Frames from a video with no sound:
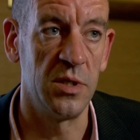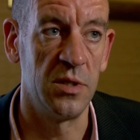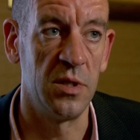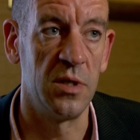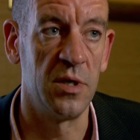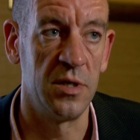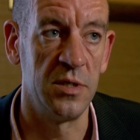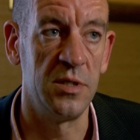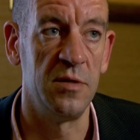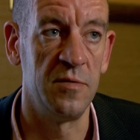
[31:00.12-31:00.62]
in the
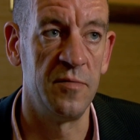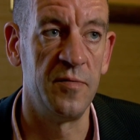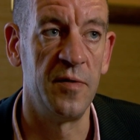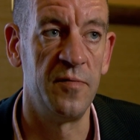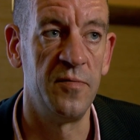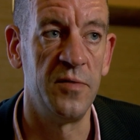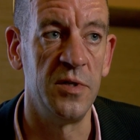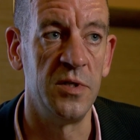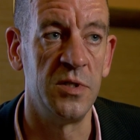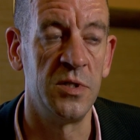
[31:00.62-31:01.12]

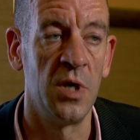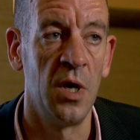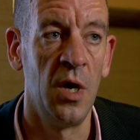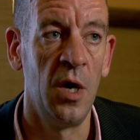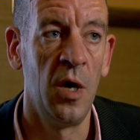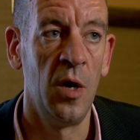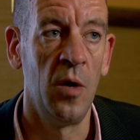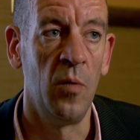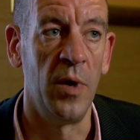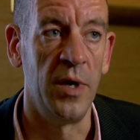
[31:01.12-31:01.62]
1950s
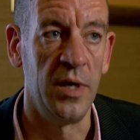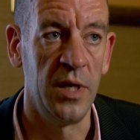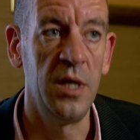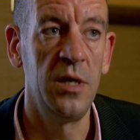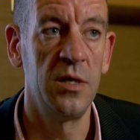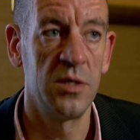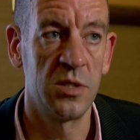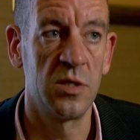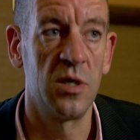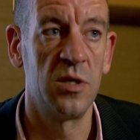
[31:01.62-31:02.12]
when he
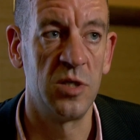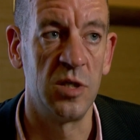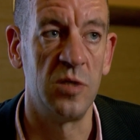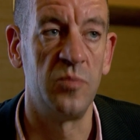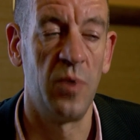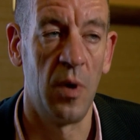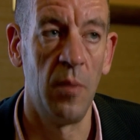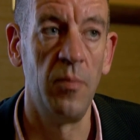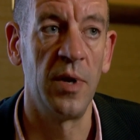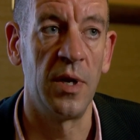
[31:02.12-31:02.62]
asserted
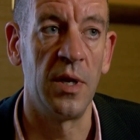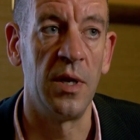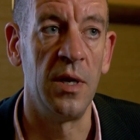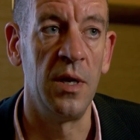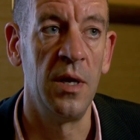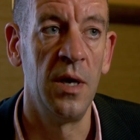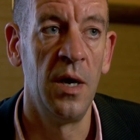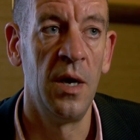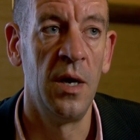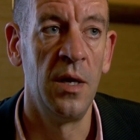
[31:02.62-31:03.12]

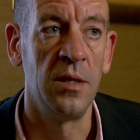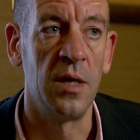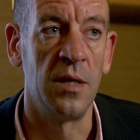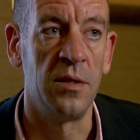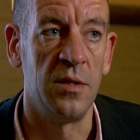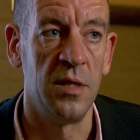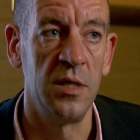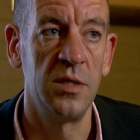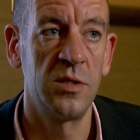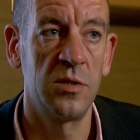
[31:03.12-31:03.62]
publicly
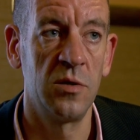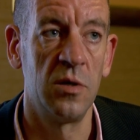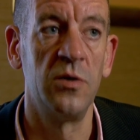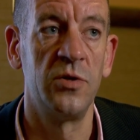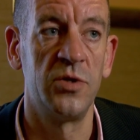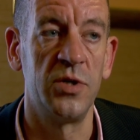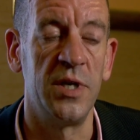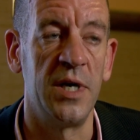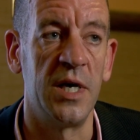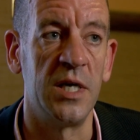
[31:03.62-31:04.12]
that this
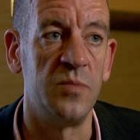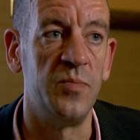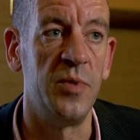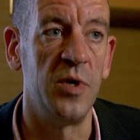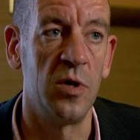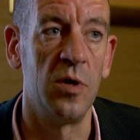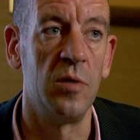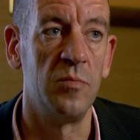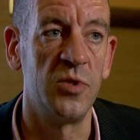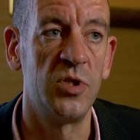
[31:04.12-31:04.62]
country has
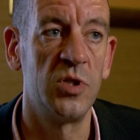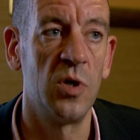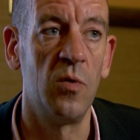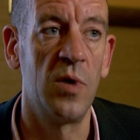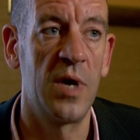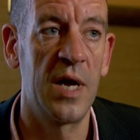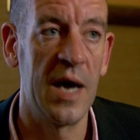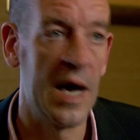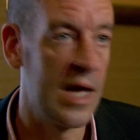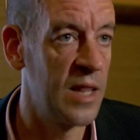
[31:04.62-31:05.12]
become
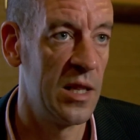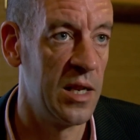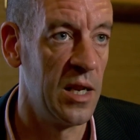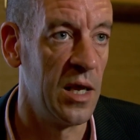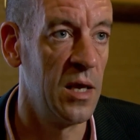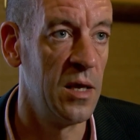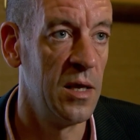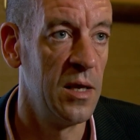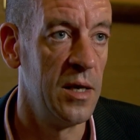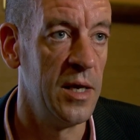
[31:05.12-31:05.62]
so
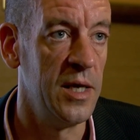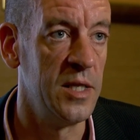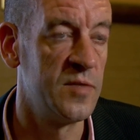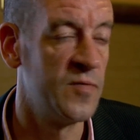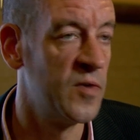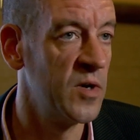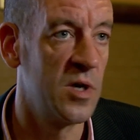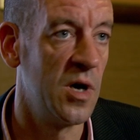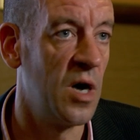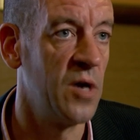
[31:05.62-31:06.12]
Catholic it's
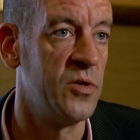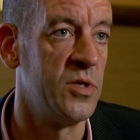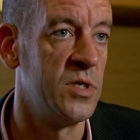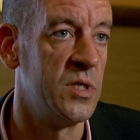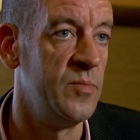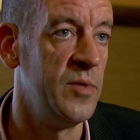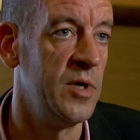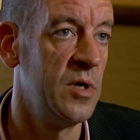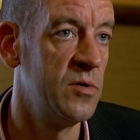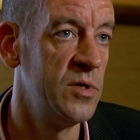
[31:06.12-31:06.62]
forgotten
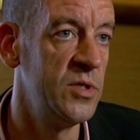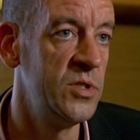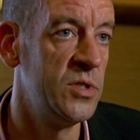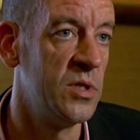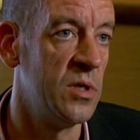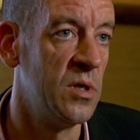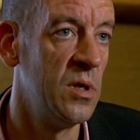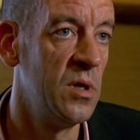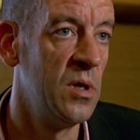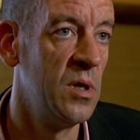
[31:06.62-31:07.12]
to be
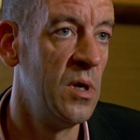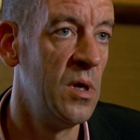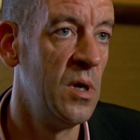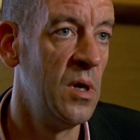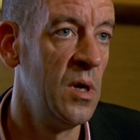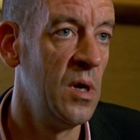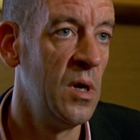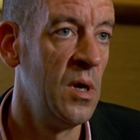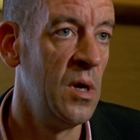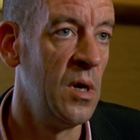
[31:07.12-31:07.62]
Christian.
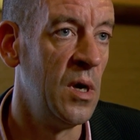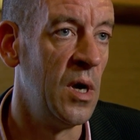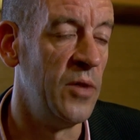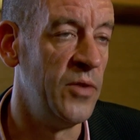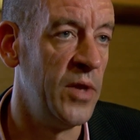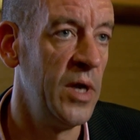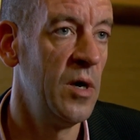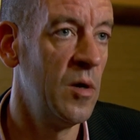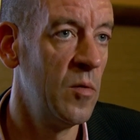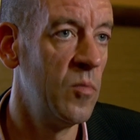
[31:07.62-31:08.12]
And
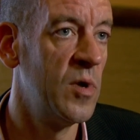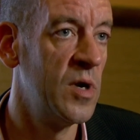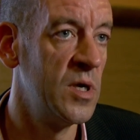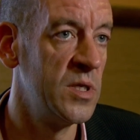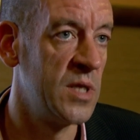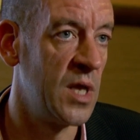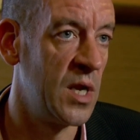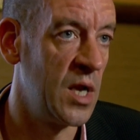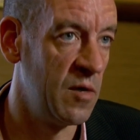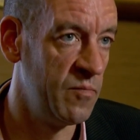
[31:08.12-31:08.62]
they are words
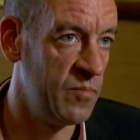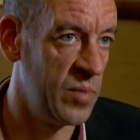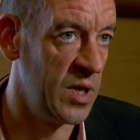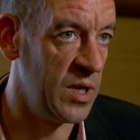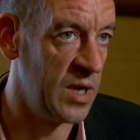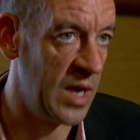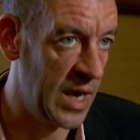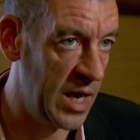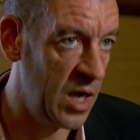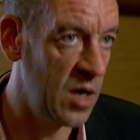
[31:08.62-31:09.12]
that have
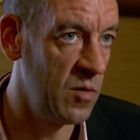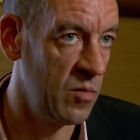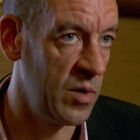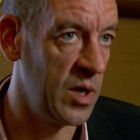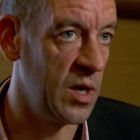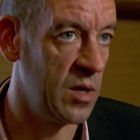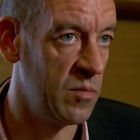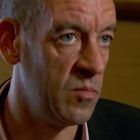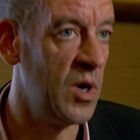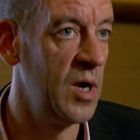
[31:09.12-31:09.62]
been
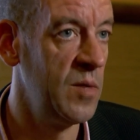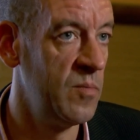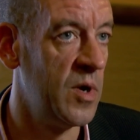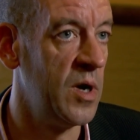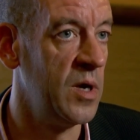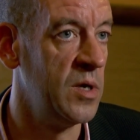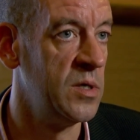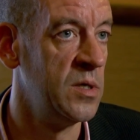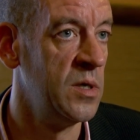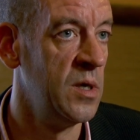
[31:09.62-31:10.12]
echoing in my
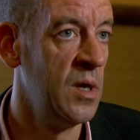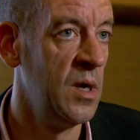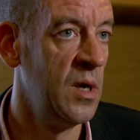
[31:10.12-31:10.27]
mind